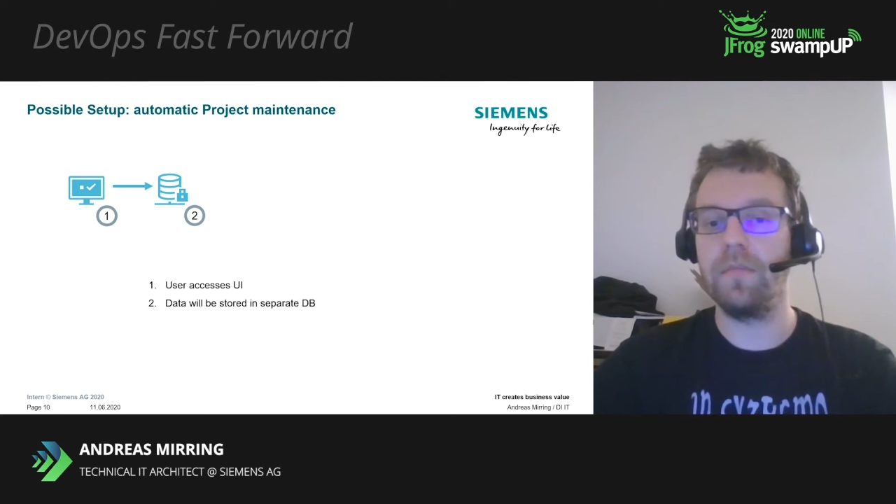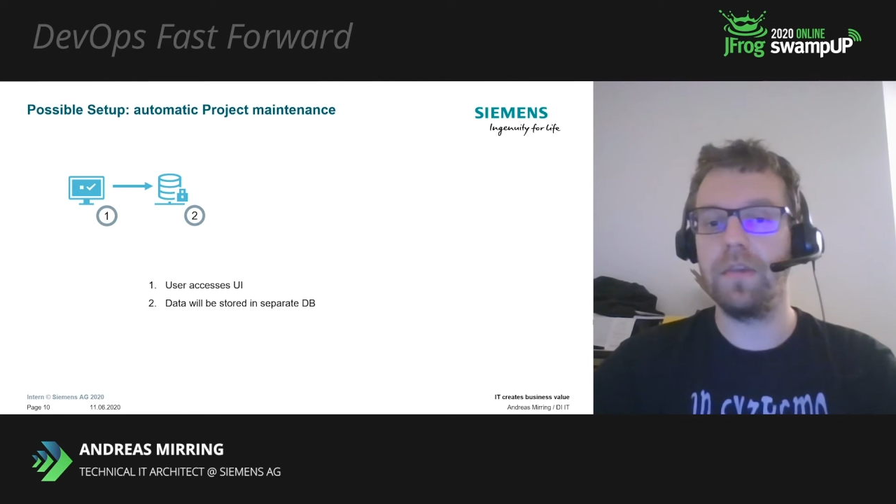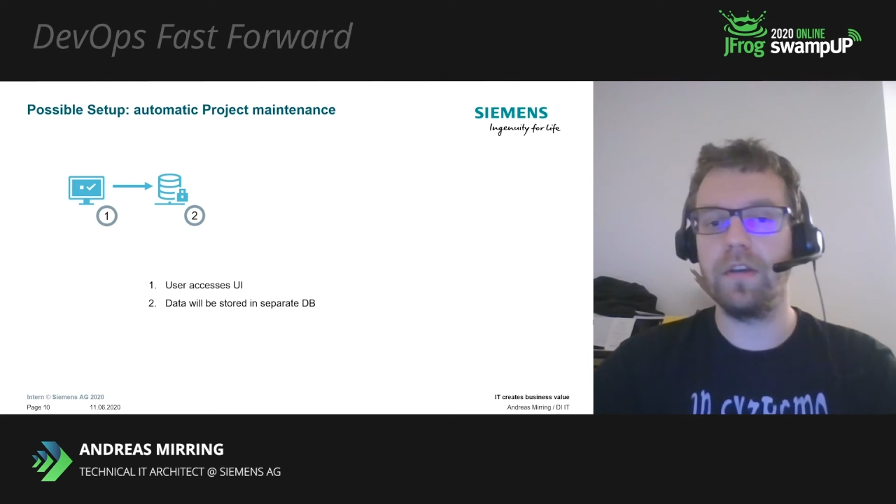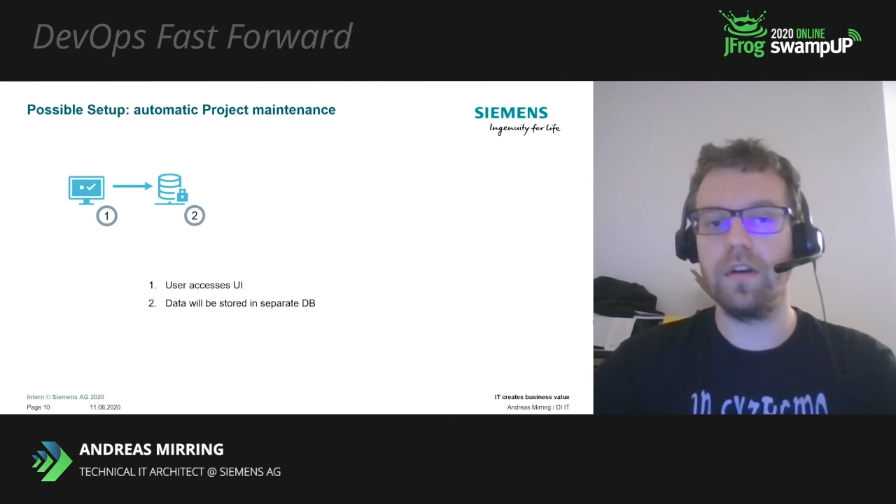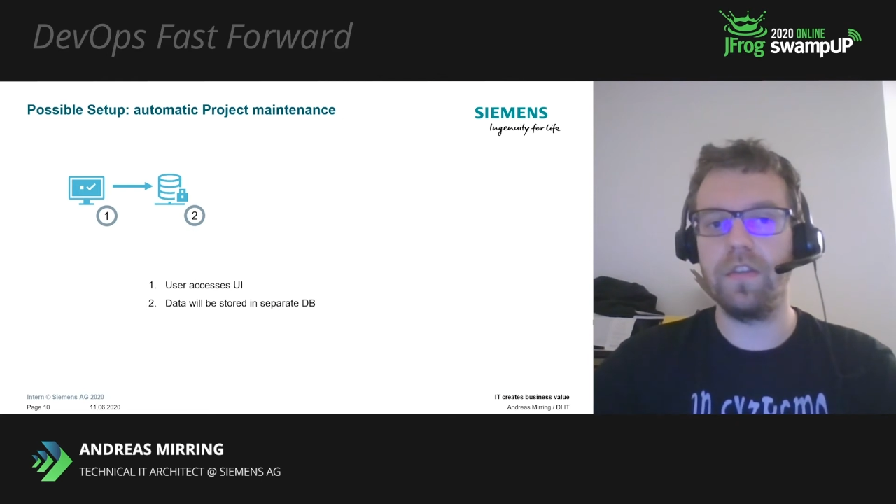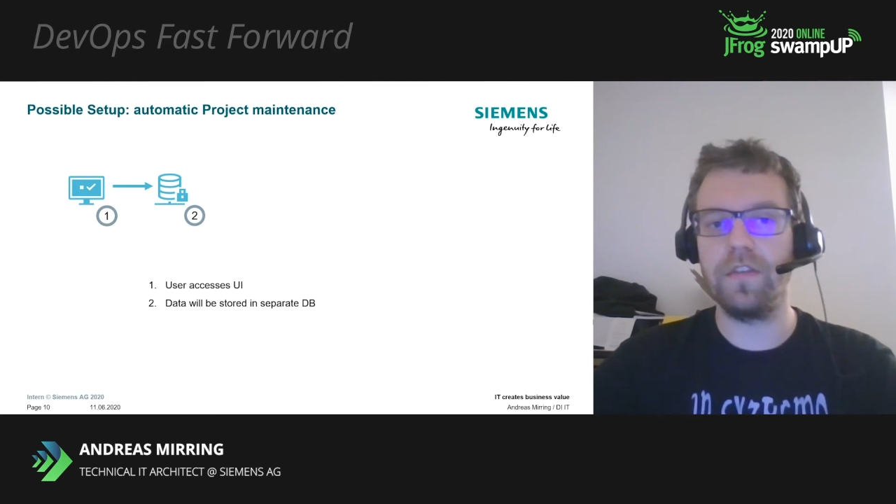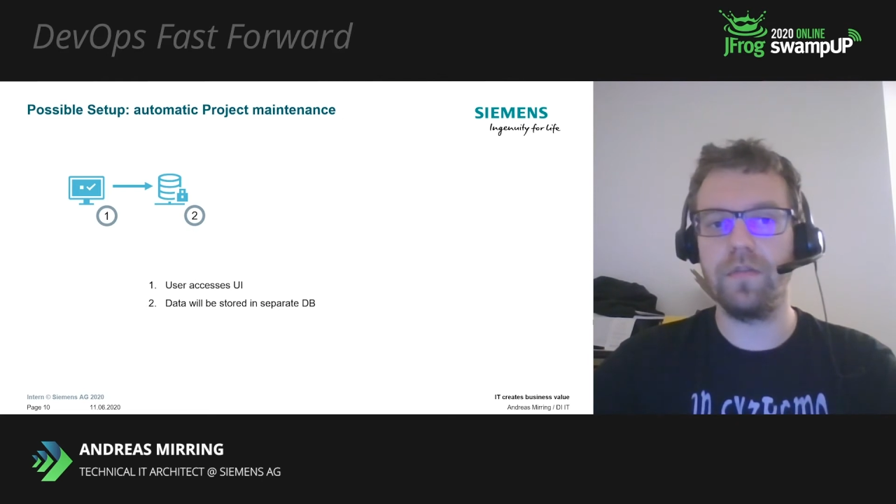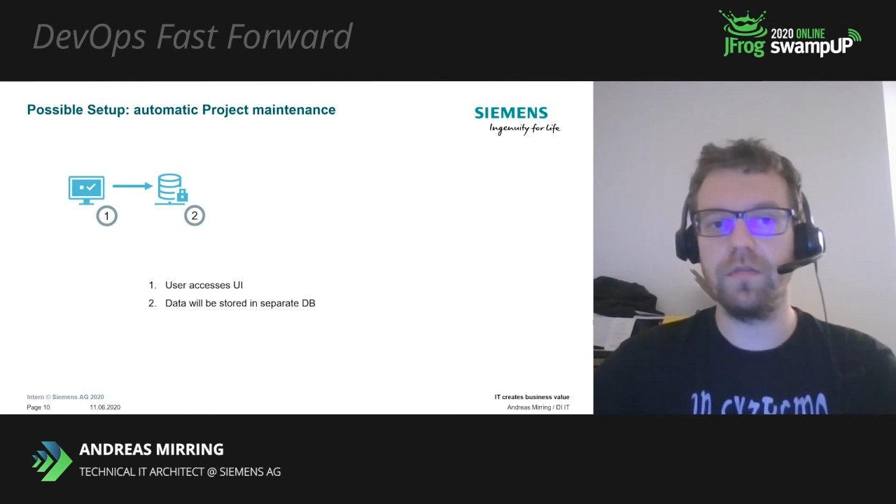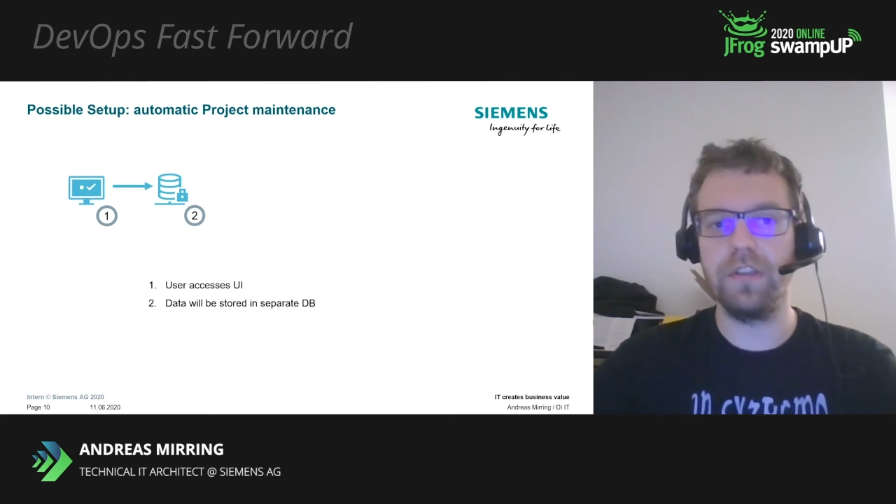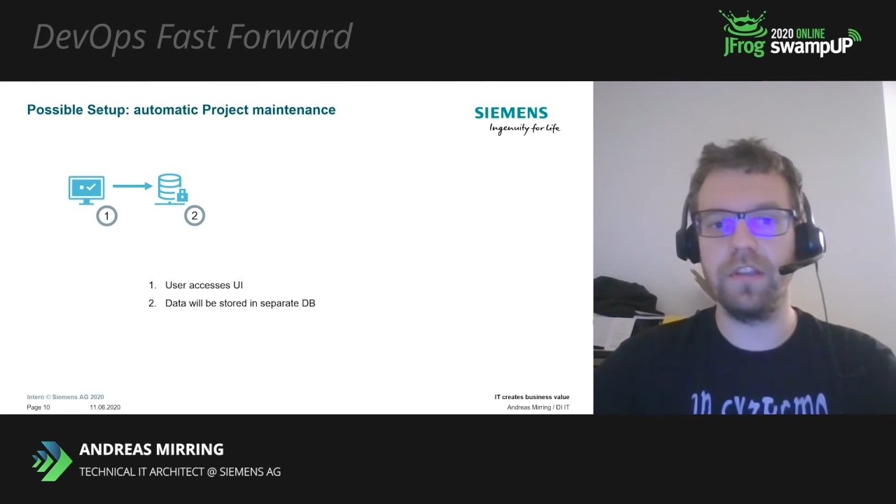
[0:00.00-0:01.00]
because
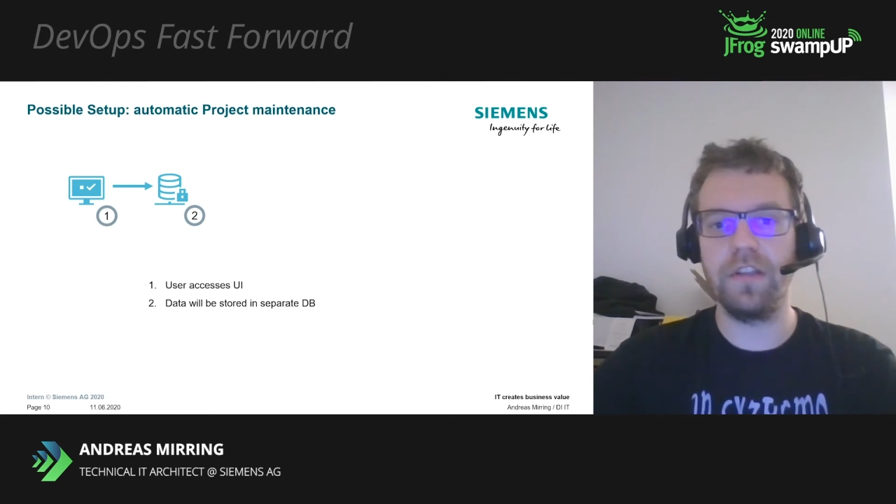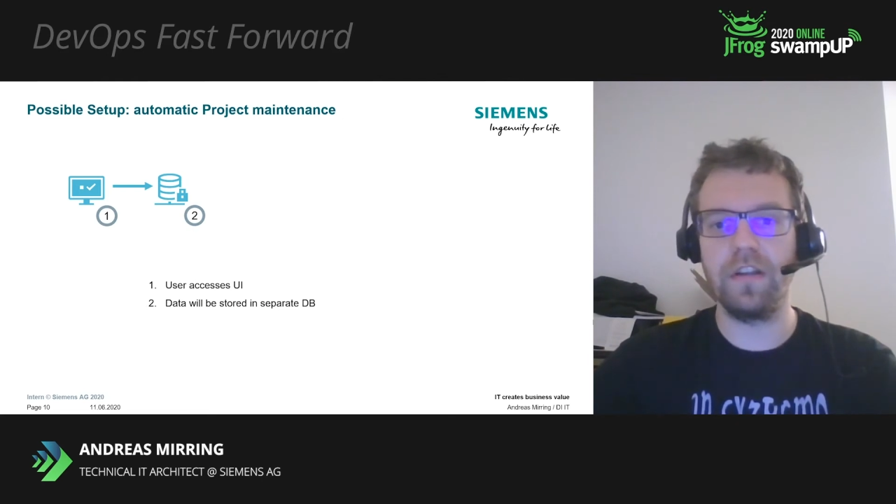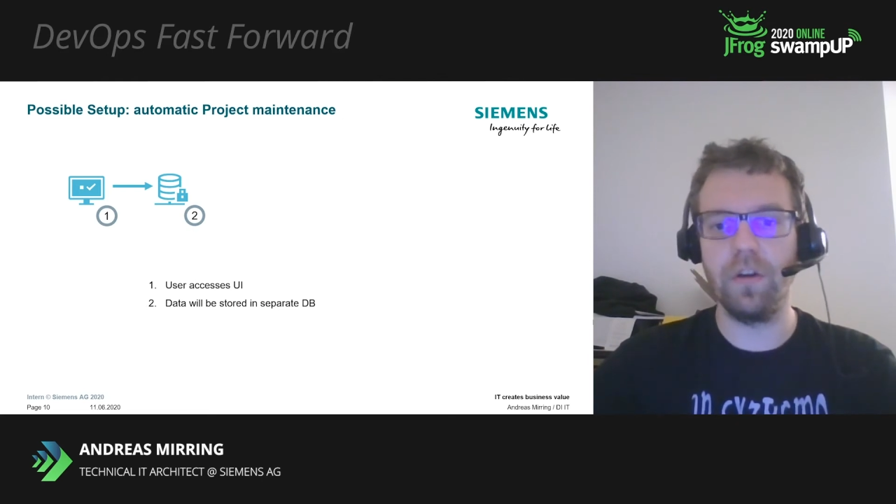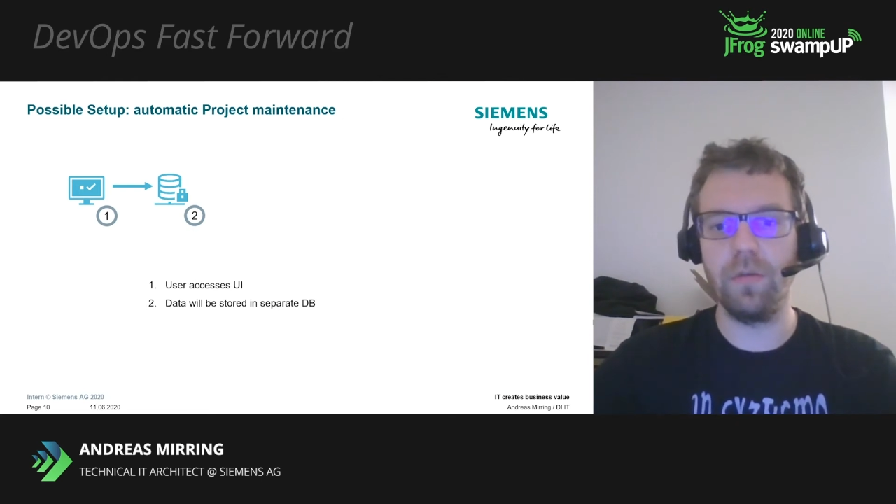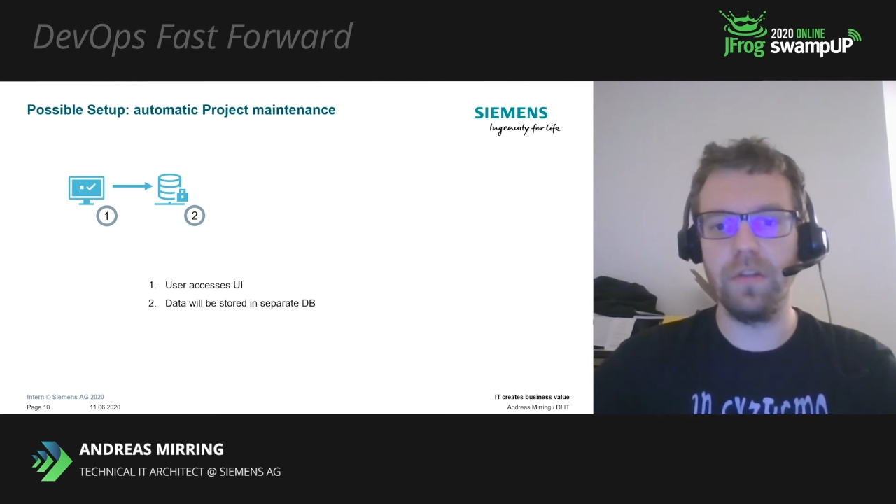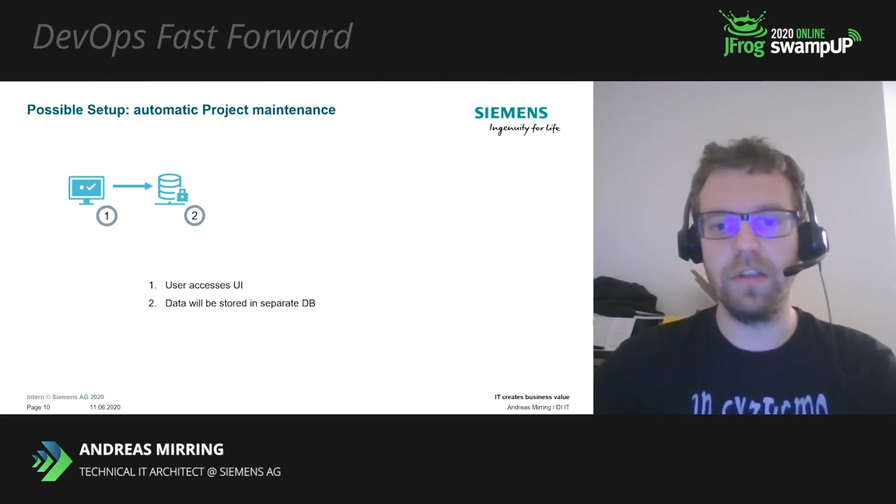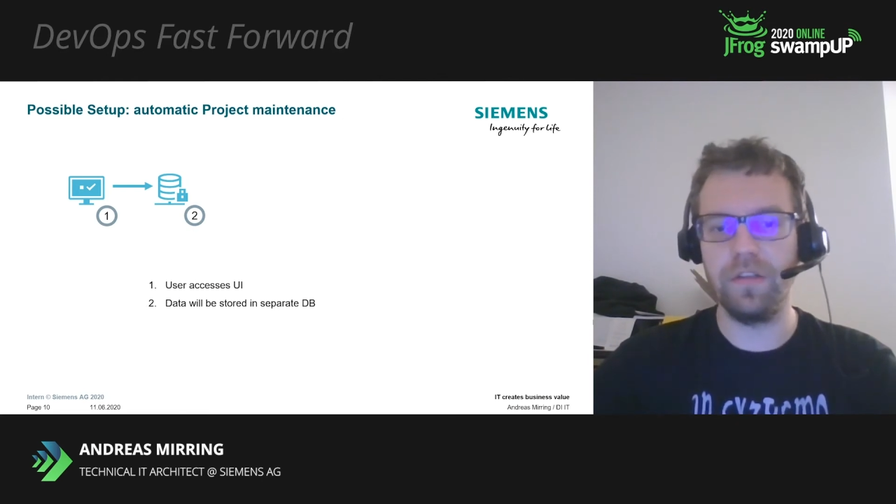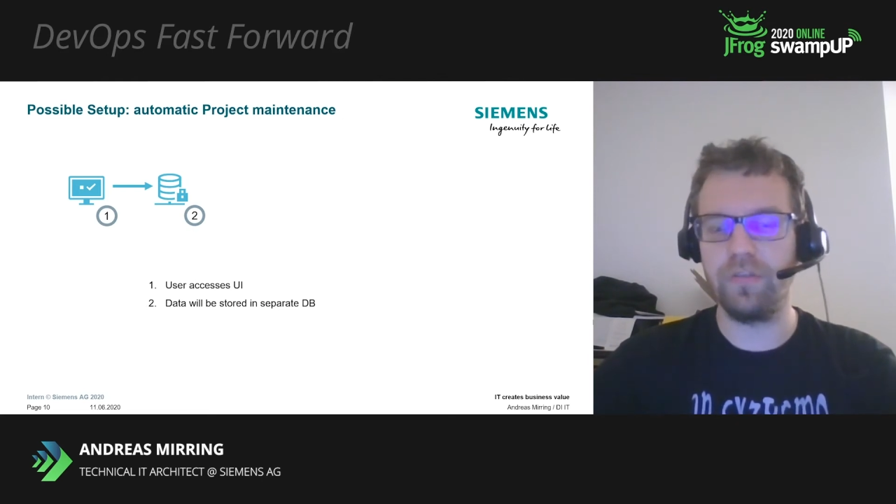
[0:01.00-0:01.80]
you need it globally,